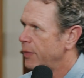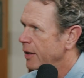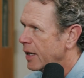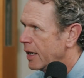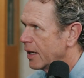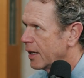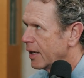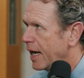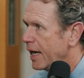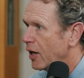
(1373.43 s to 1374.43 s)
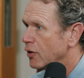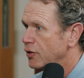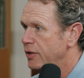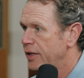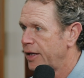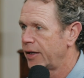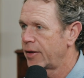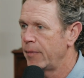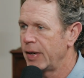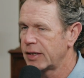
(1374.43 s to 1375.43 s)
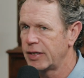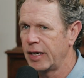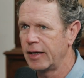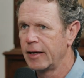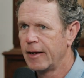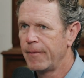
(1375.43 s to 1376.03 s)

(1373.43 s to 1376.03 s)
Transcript: But and he also said that the mixing